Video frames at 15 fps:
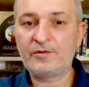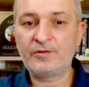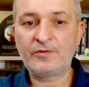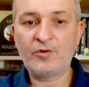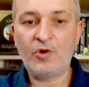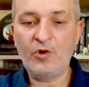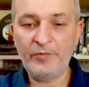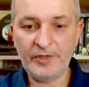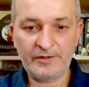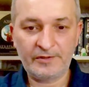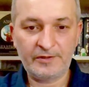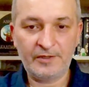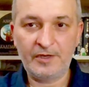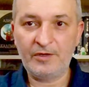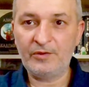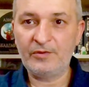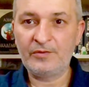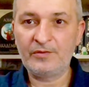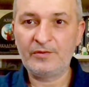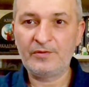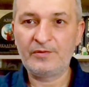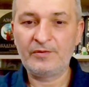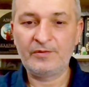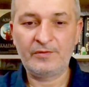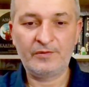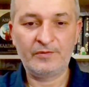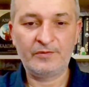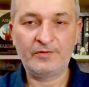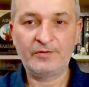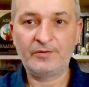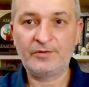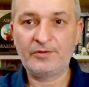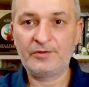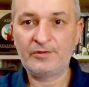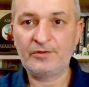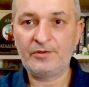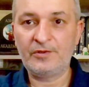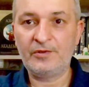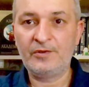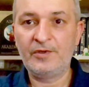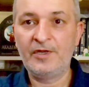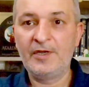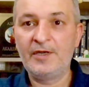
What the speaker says: comments now. So